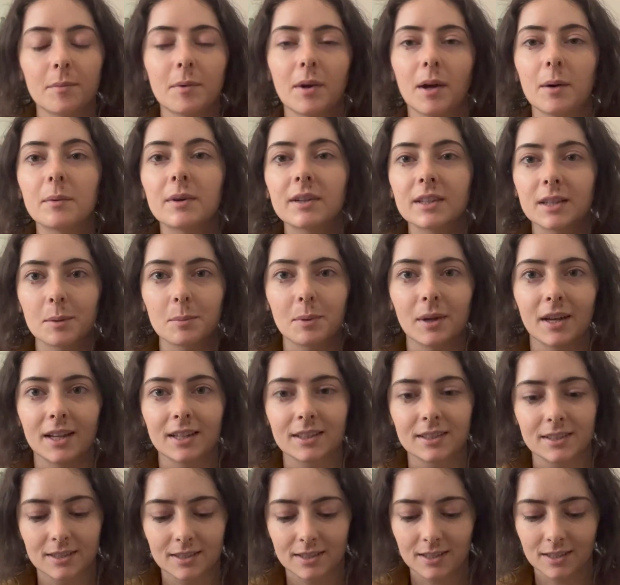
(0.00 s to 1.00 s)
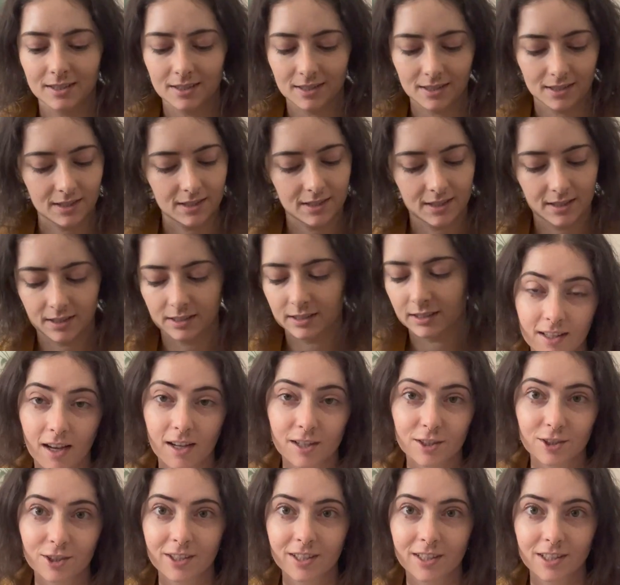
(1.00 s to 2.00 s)
not wearing the pants because it's still
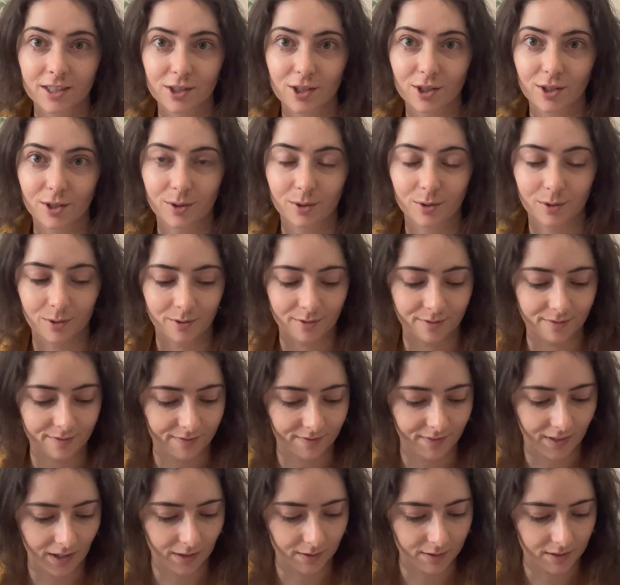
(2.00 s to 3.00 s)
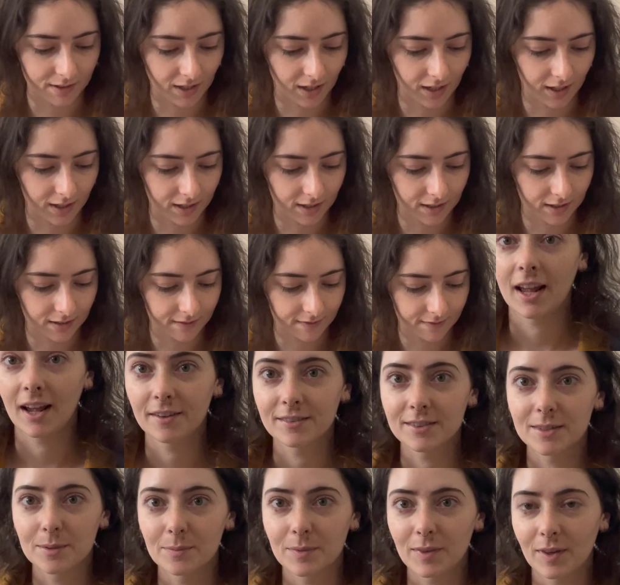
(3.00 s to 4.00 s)
102 outside. I have
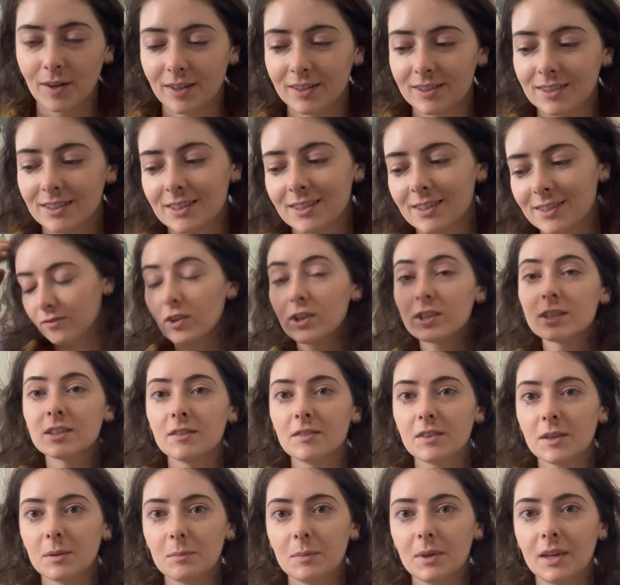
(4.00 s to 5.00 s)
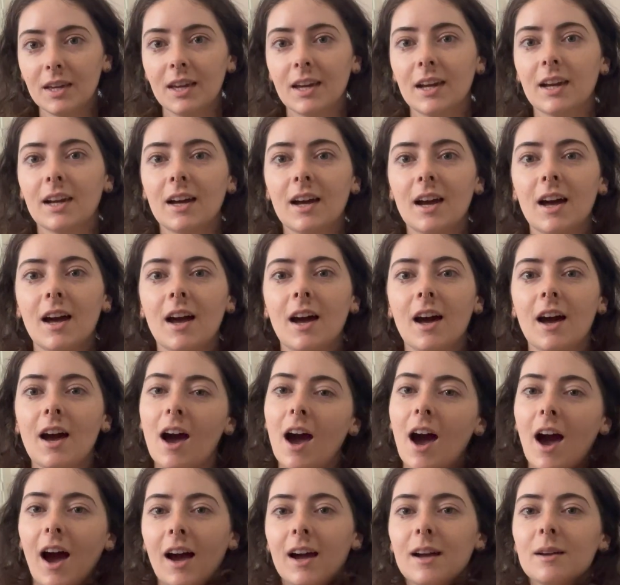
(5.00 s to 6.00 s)
some thoughts. First of them being,
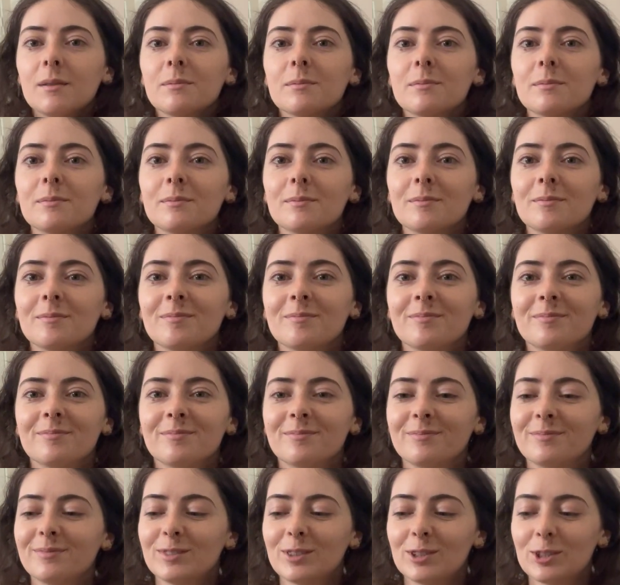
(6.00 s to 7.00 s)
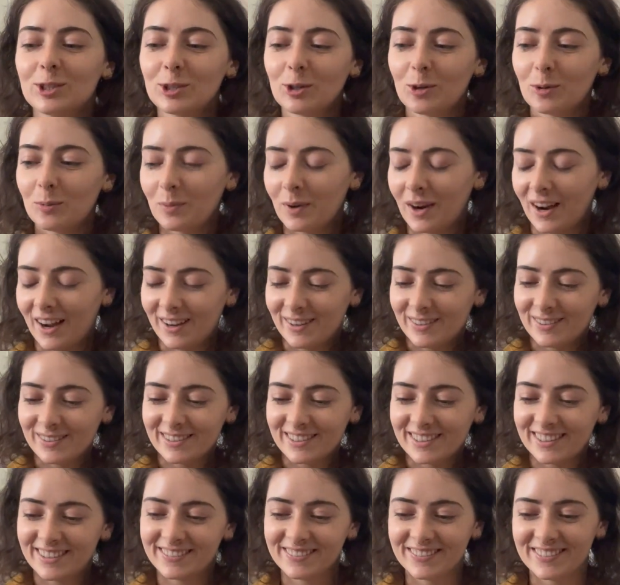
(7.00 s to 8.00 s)
I am so proud
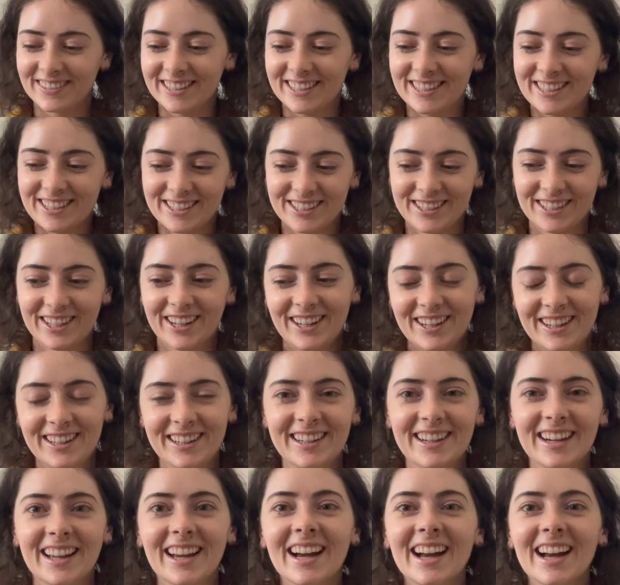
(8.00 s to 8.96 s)
of this shirt.